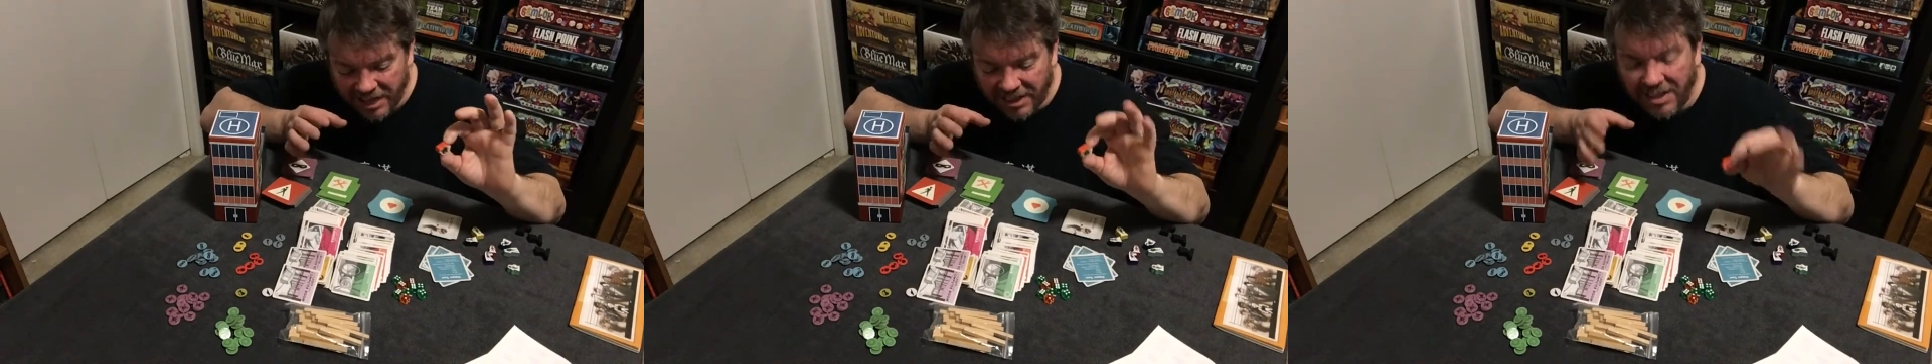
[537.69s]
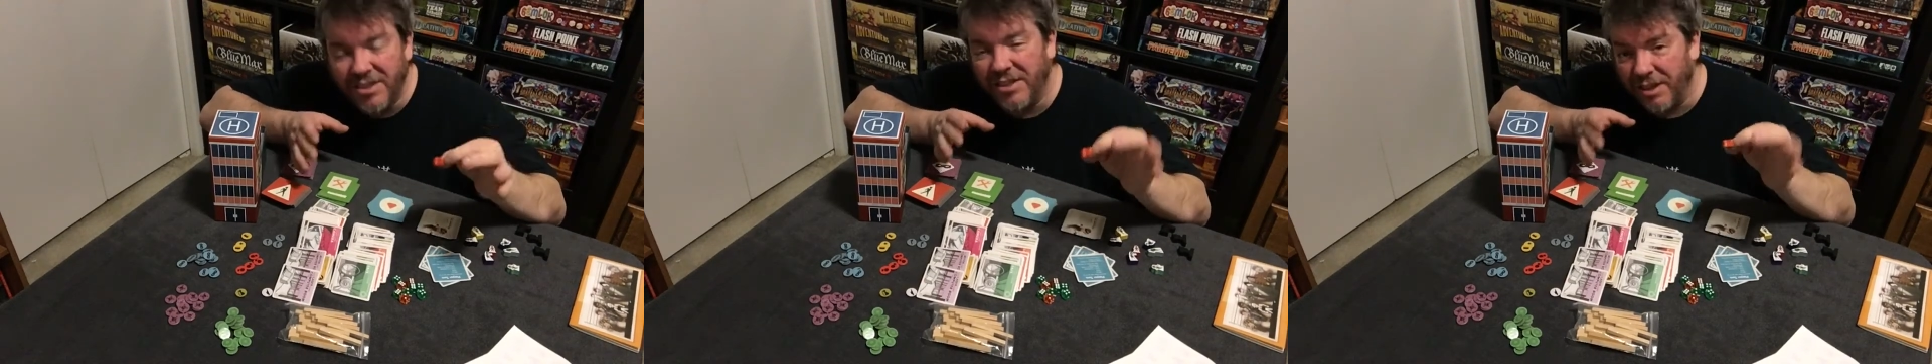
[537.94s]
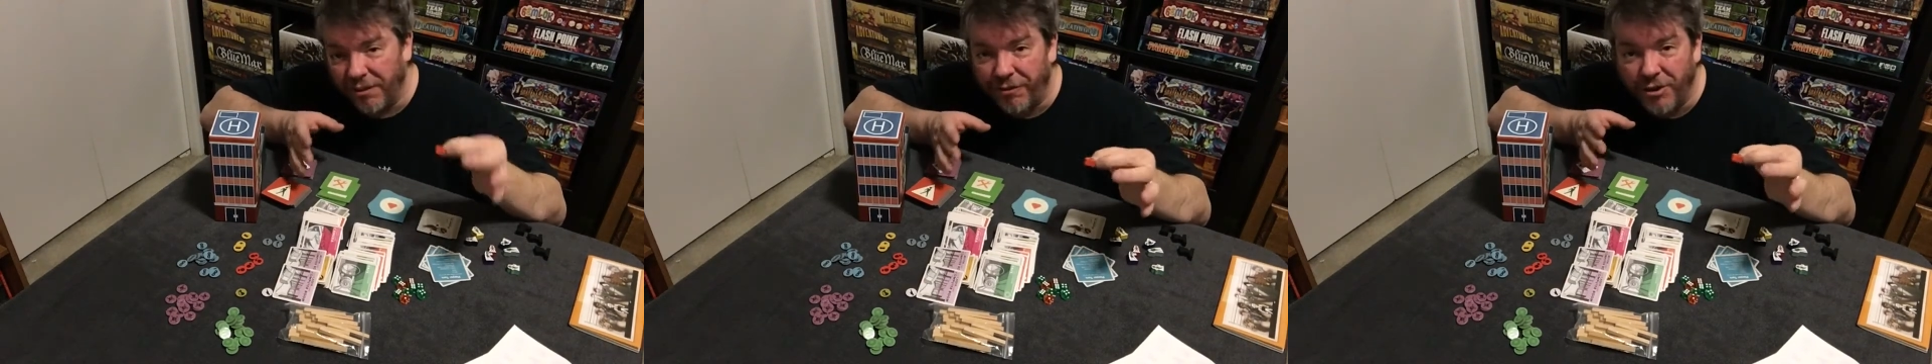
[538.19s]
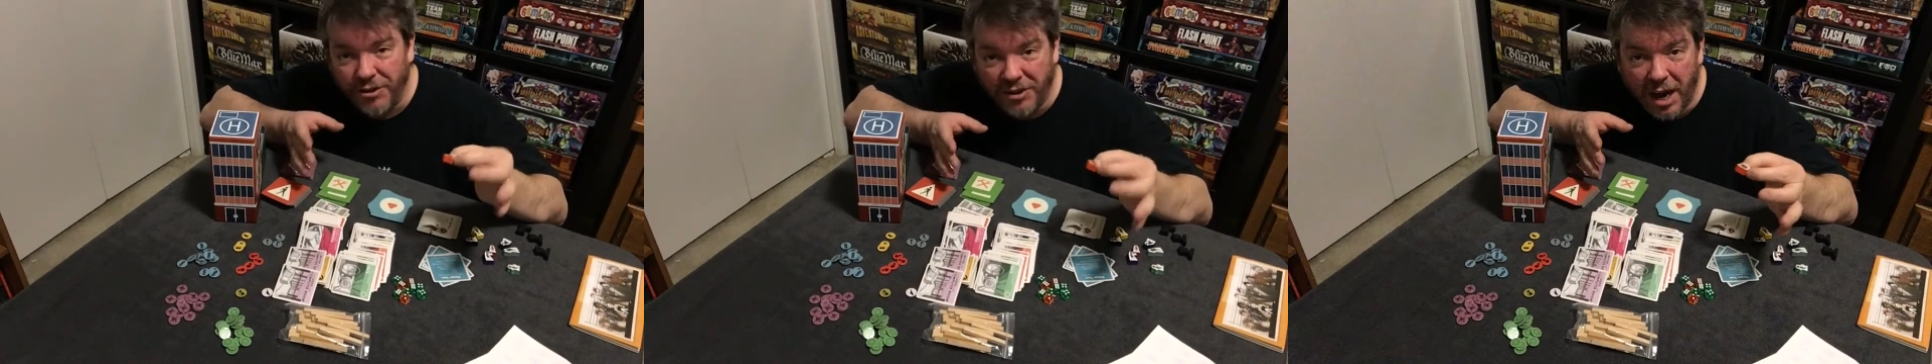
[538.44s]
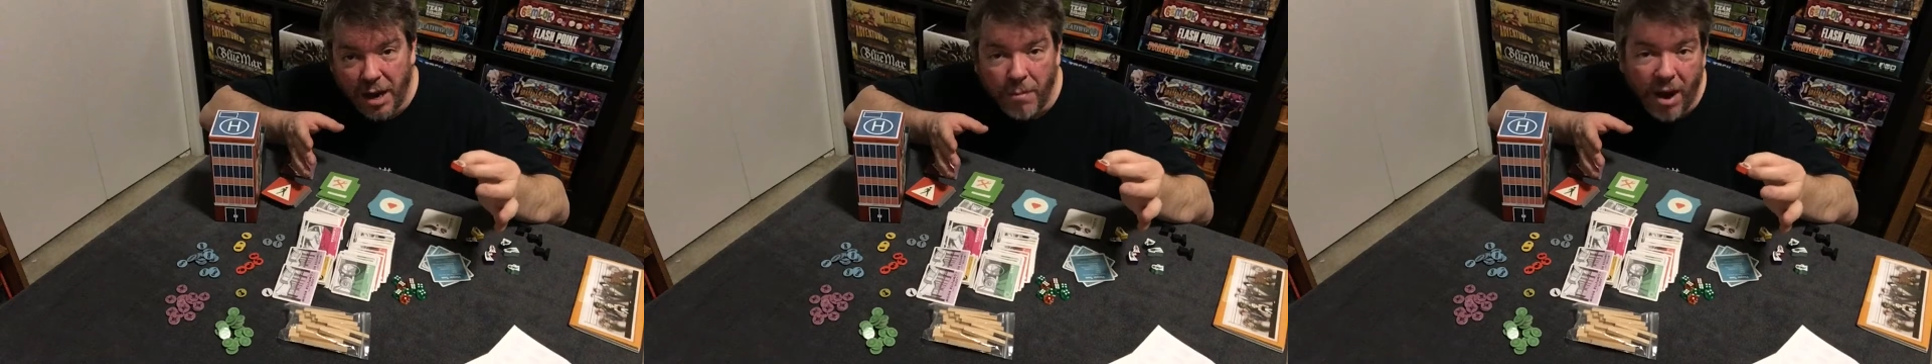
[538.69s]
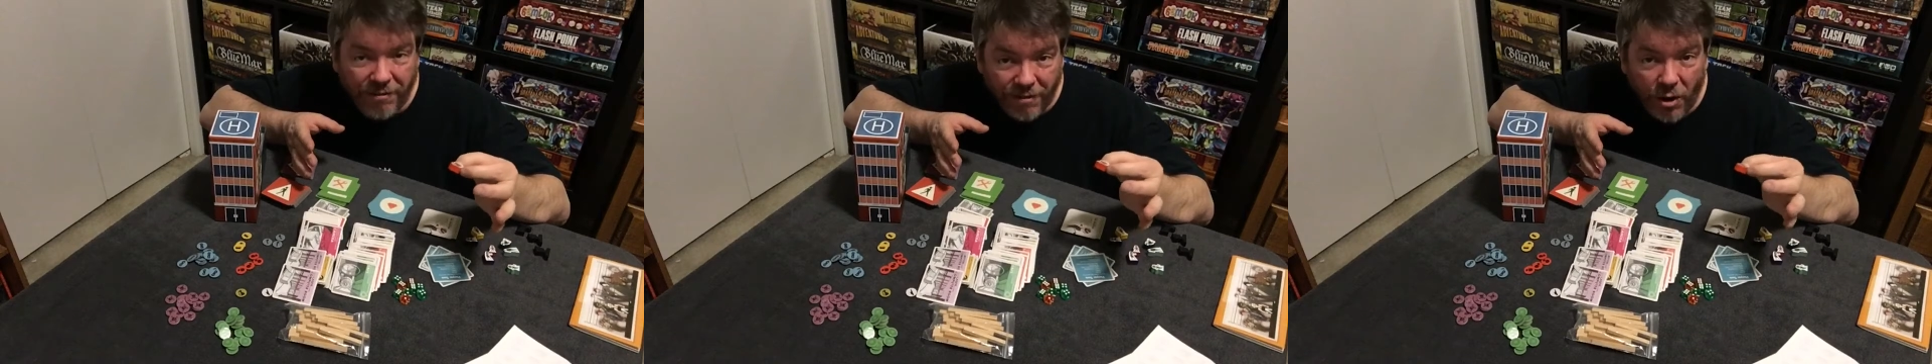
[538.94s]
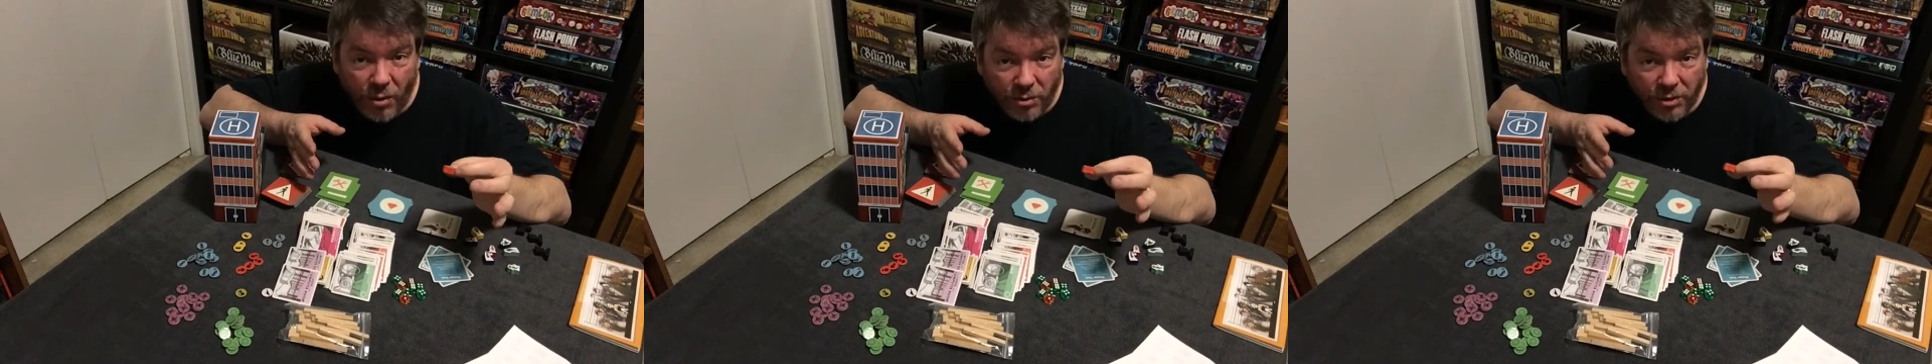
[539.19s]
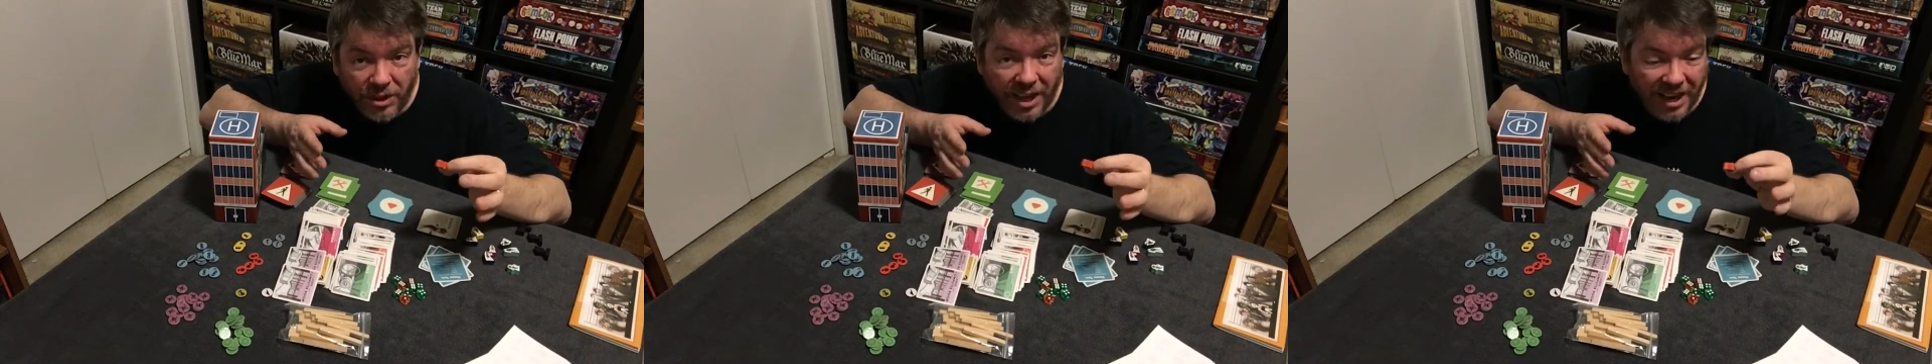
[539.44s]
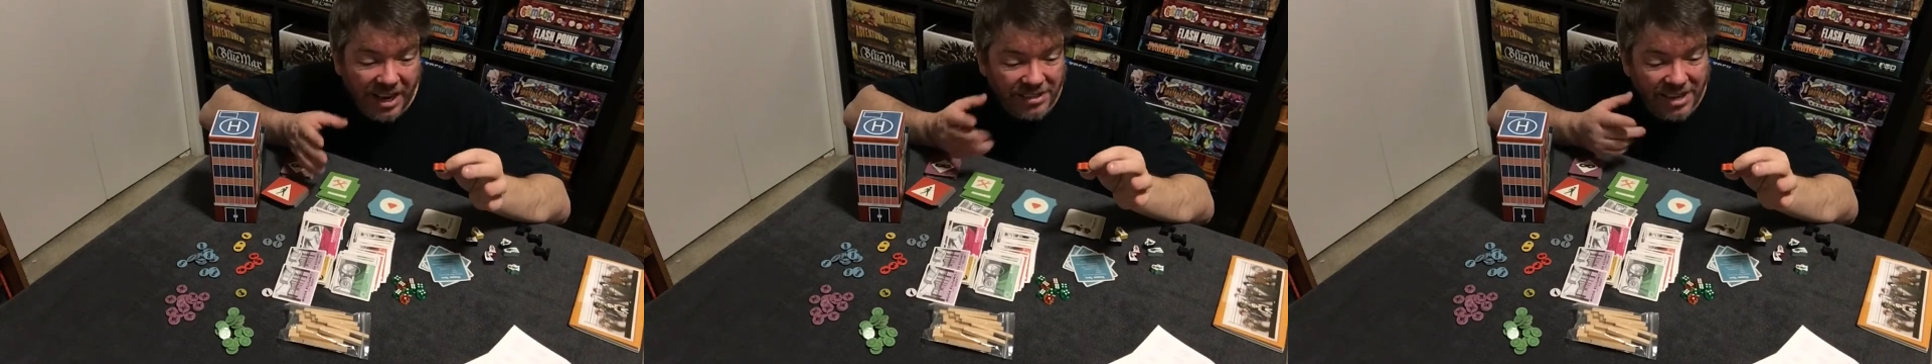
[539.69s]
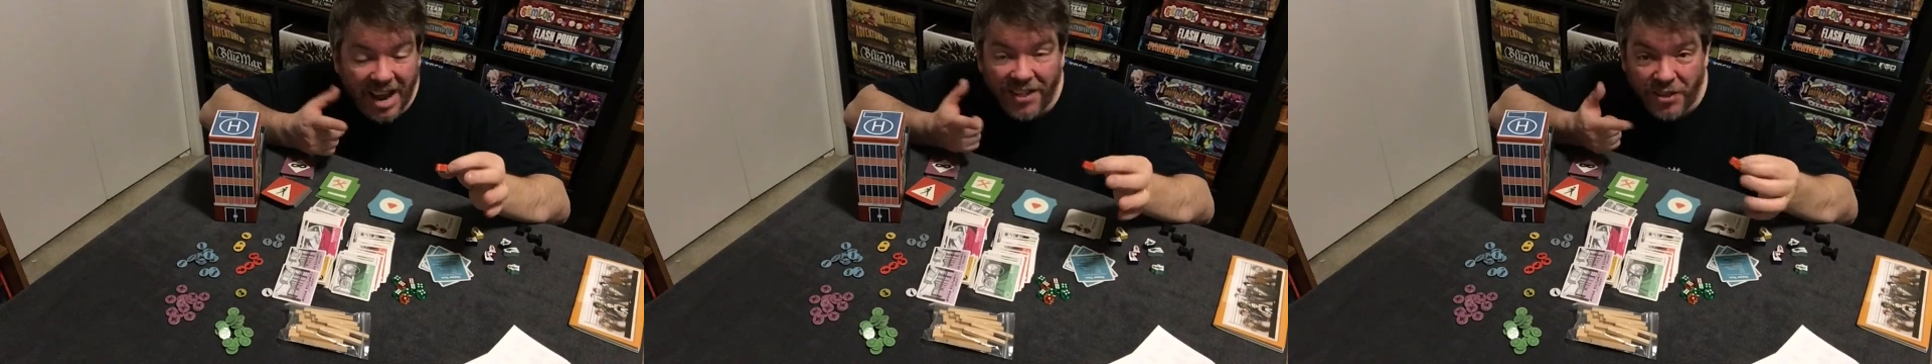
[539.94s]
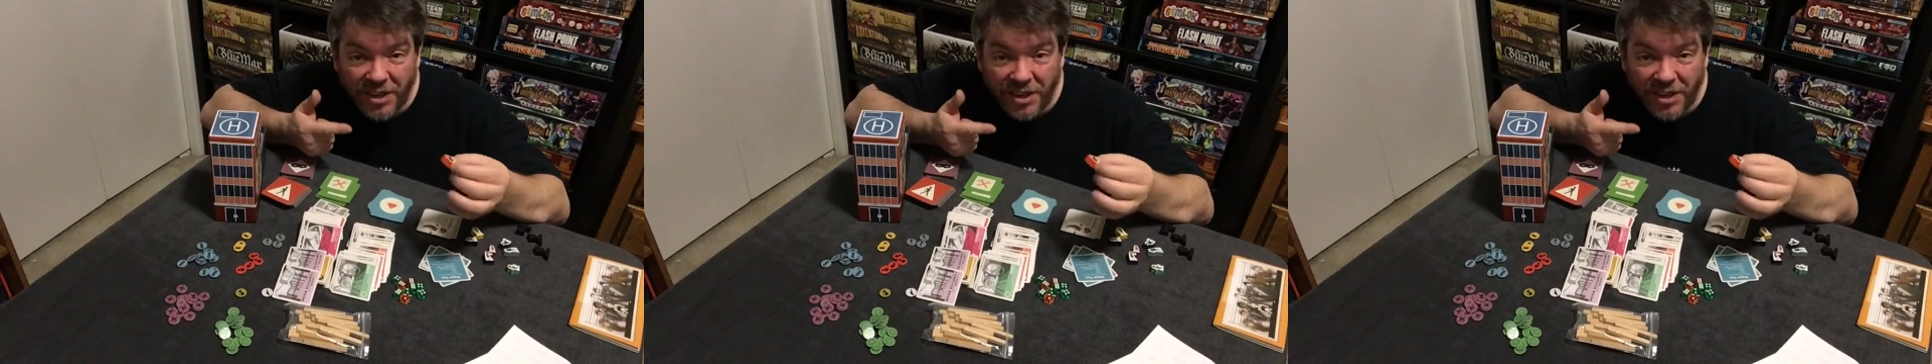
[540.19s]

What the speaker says: This is the first game I've owned that has had